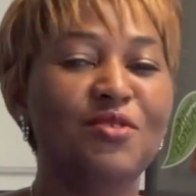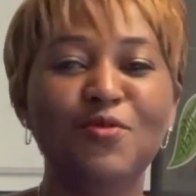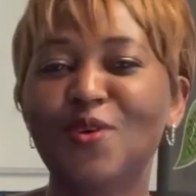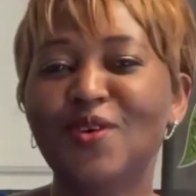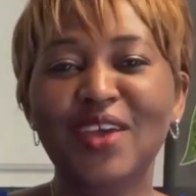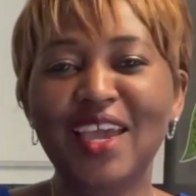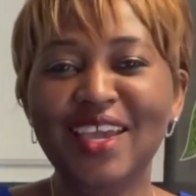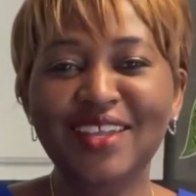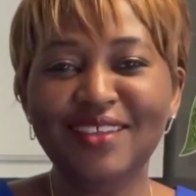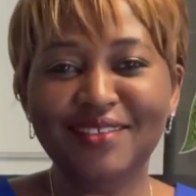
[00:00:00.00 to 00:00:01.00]
for
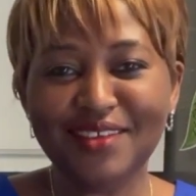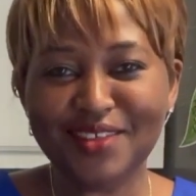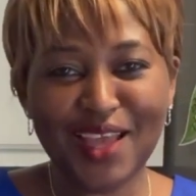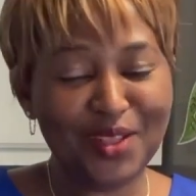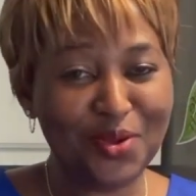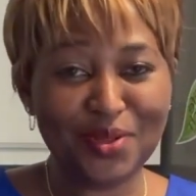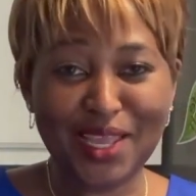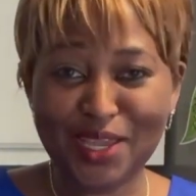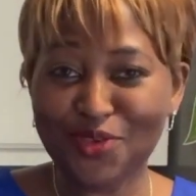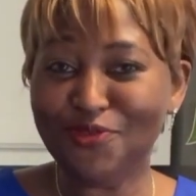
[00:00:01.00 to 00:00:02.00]
any dish at all
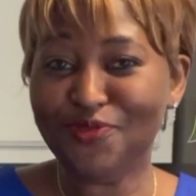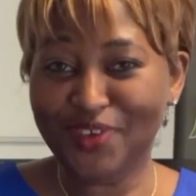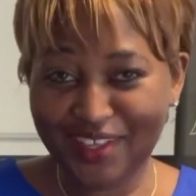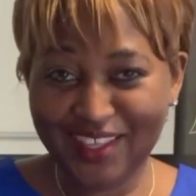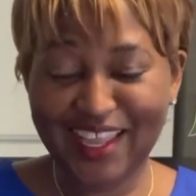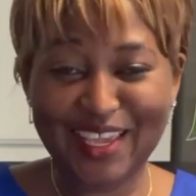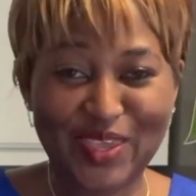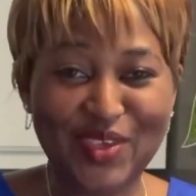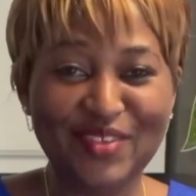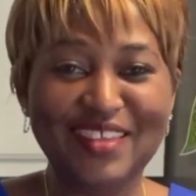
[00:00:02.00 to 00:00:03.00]
that you feel like
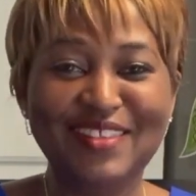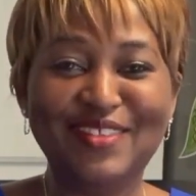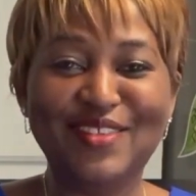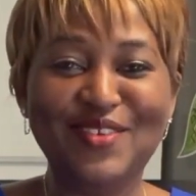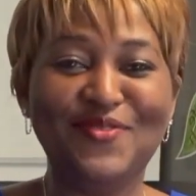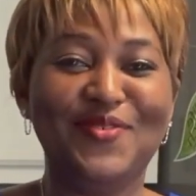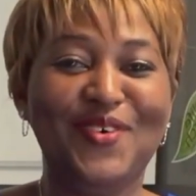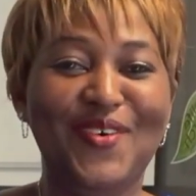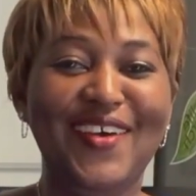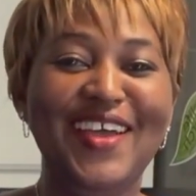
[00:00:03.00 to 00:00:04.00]
using stew
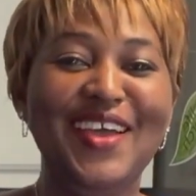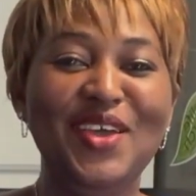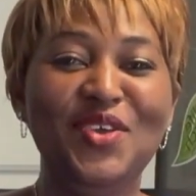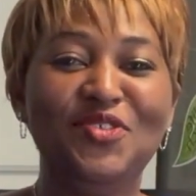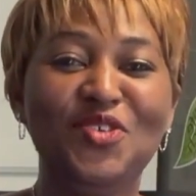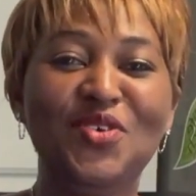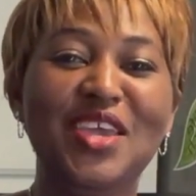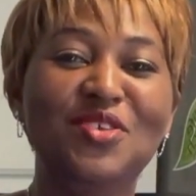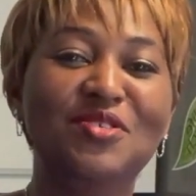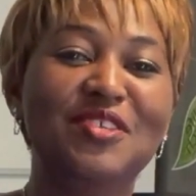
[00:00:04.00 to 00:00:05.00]
for. So you
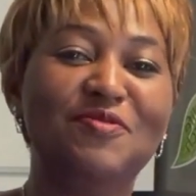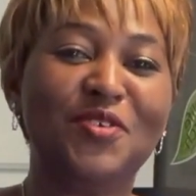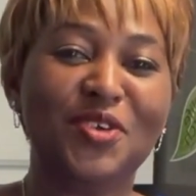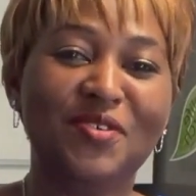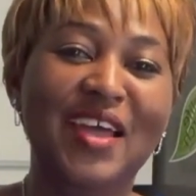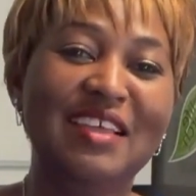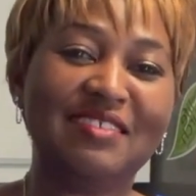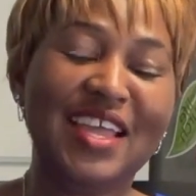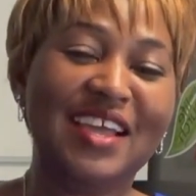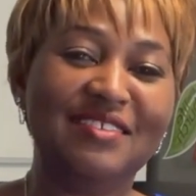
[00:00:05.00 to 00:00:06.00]
can use it for your
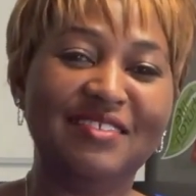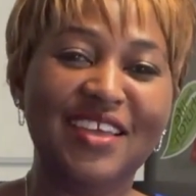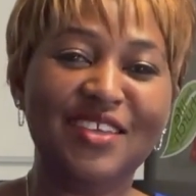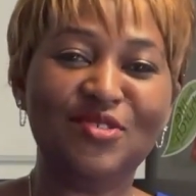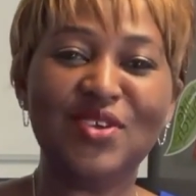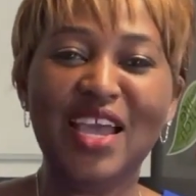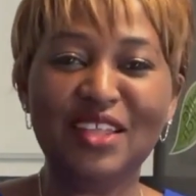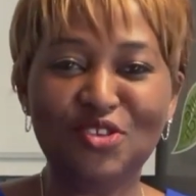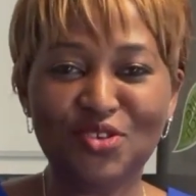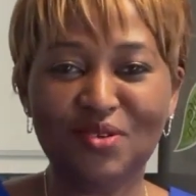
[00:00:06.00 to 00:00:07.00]
rice, like I said, to
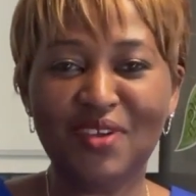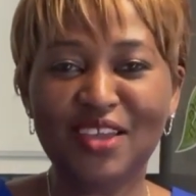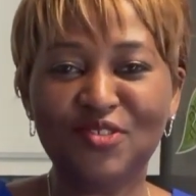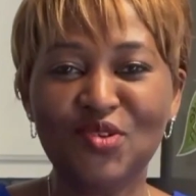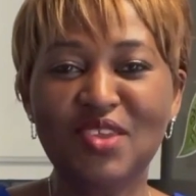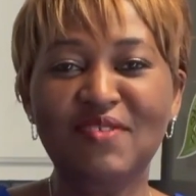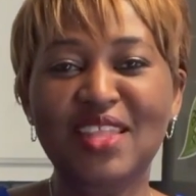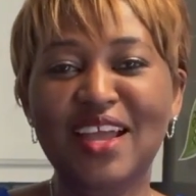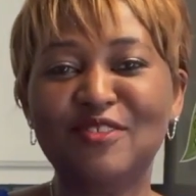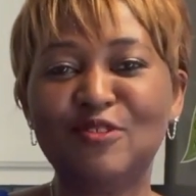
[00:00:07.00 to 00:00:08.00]
garnish your rice, to give
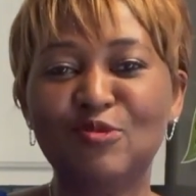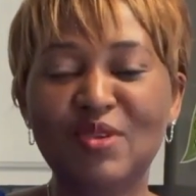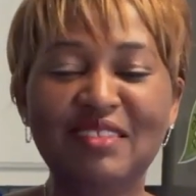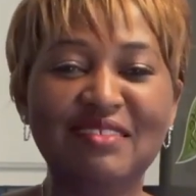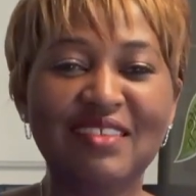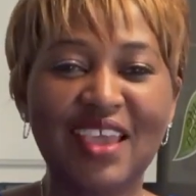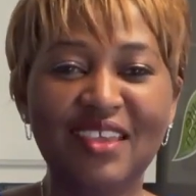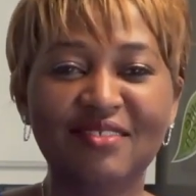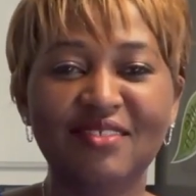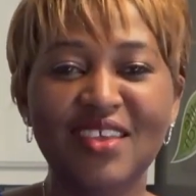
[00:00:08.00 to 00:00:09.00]
it that sweet
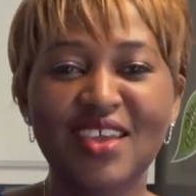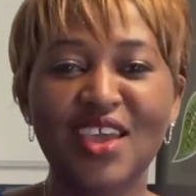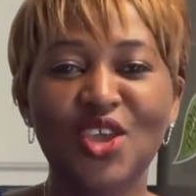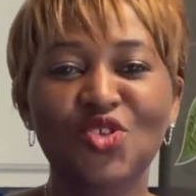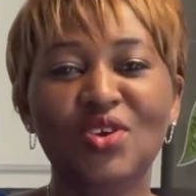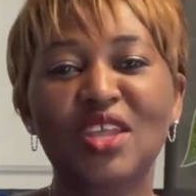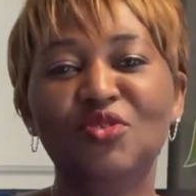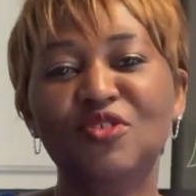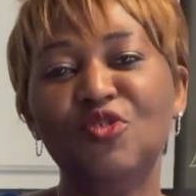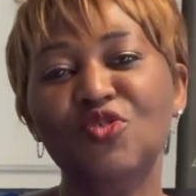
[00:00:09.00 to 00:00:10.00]
taste. You can
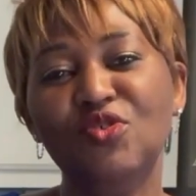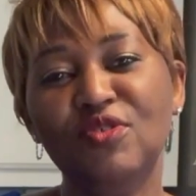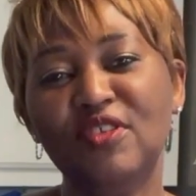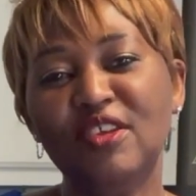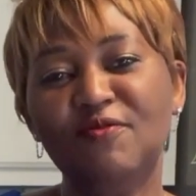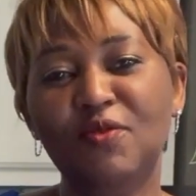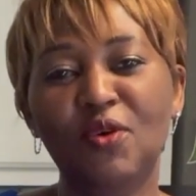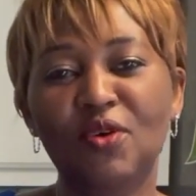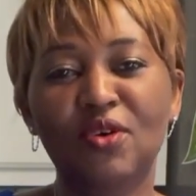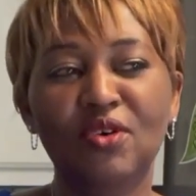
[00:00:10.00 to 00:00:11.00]
also use it
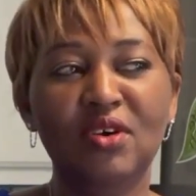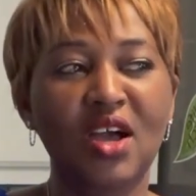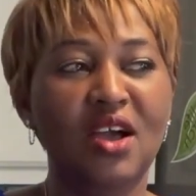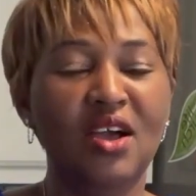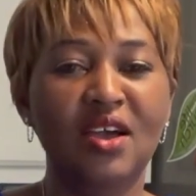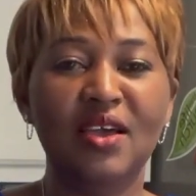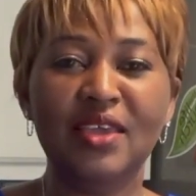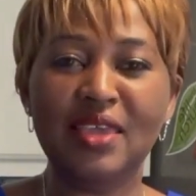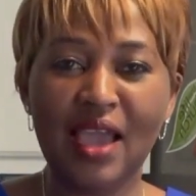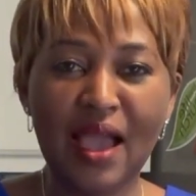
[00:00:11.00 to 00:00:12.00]
for
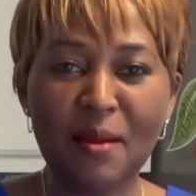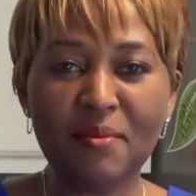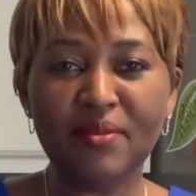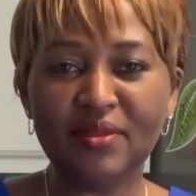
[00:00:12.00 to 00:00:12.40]
yam.